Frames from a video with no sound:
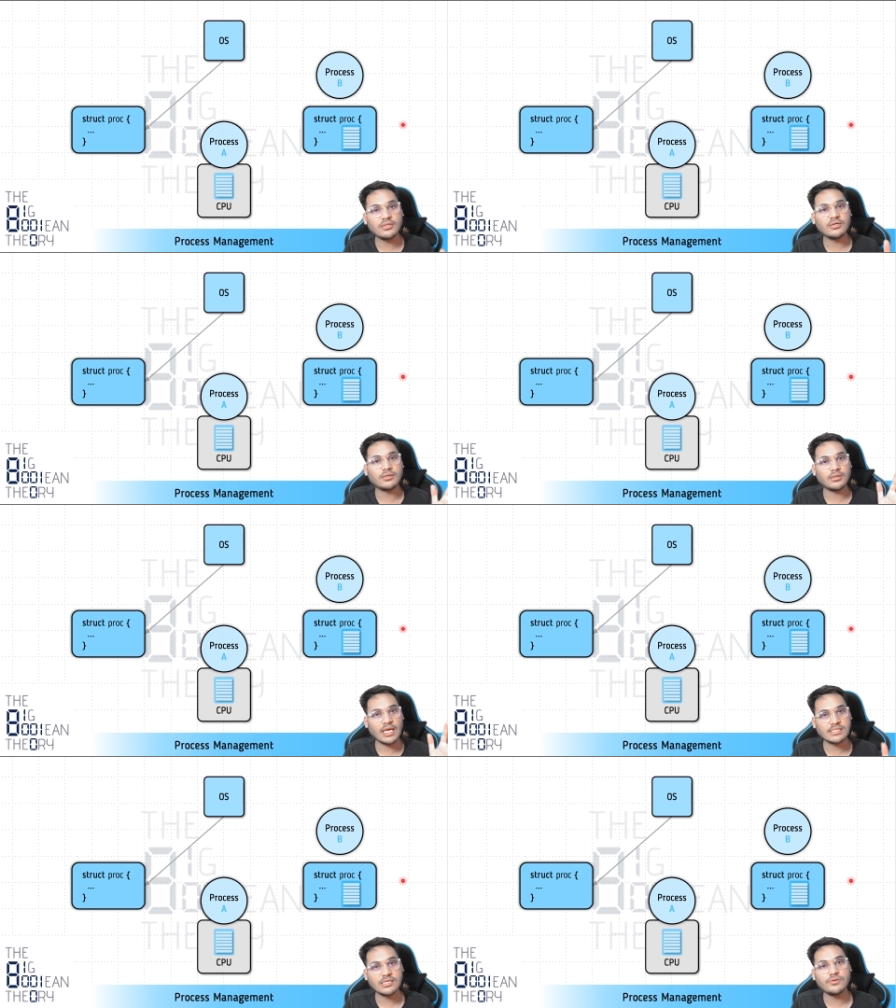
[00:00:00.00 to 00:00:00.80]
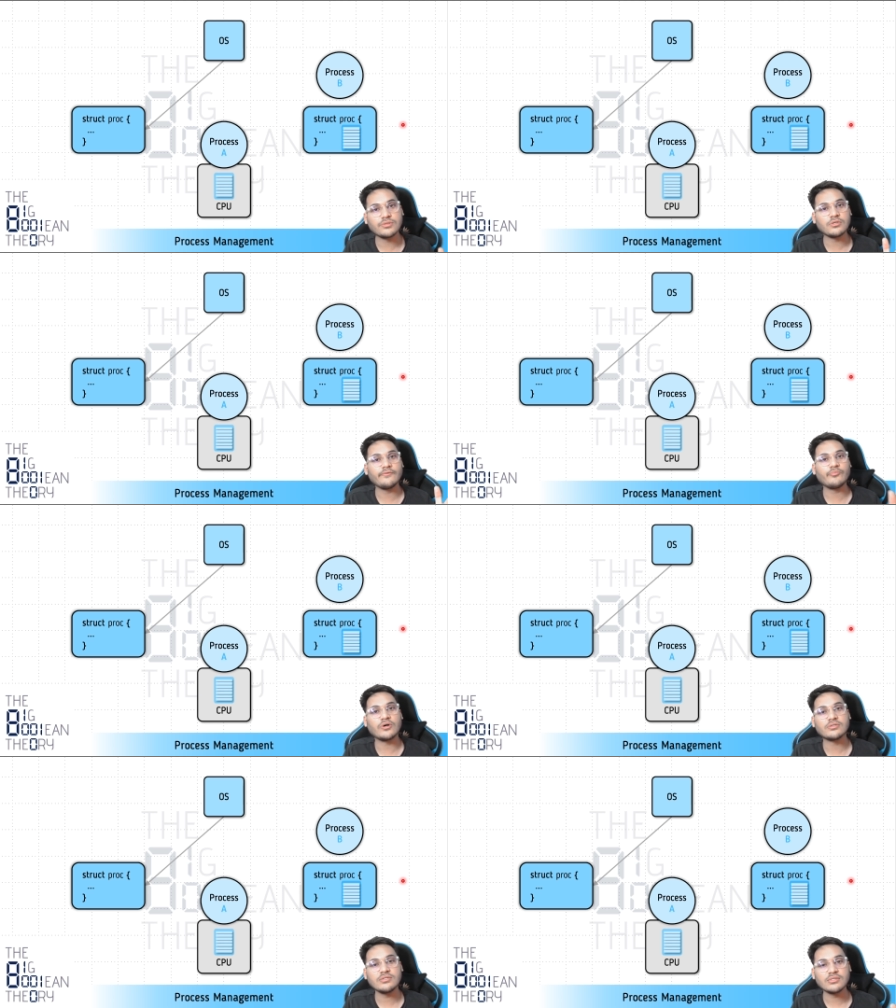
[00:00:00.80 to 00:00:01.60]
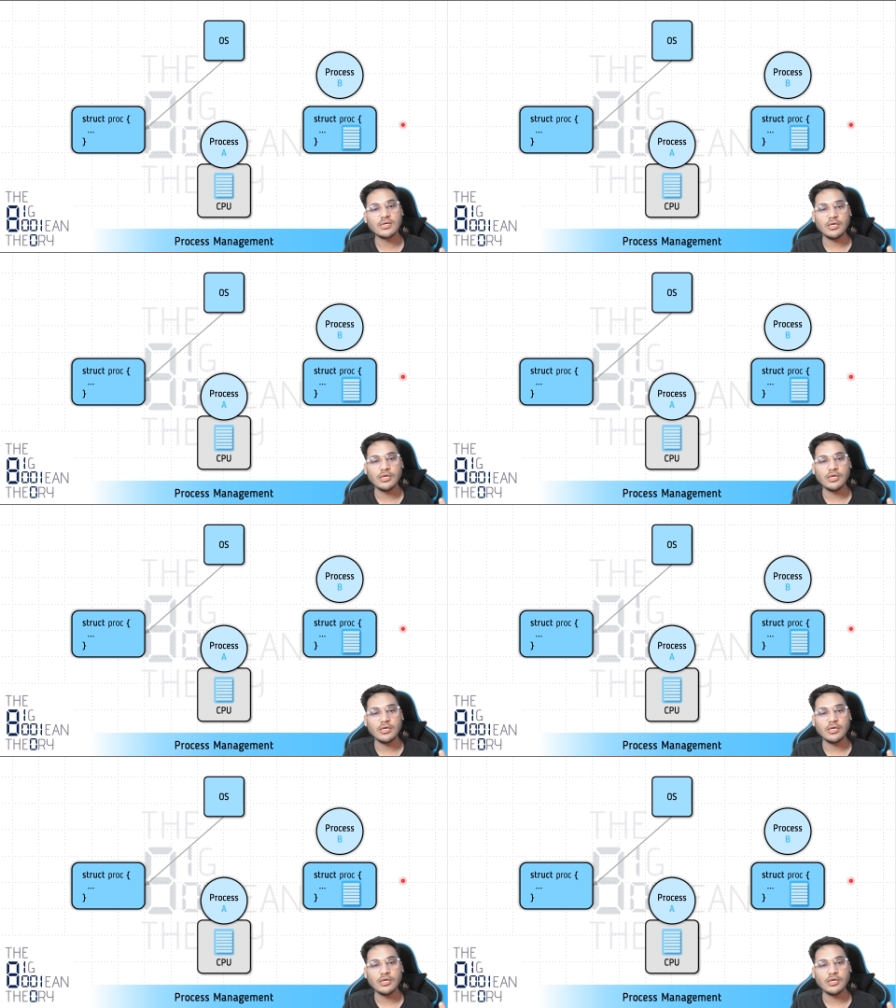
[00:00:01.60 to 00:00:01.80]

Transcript: the execution of a process,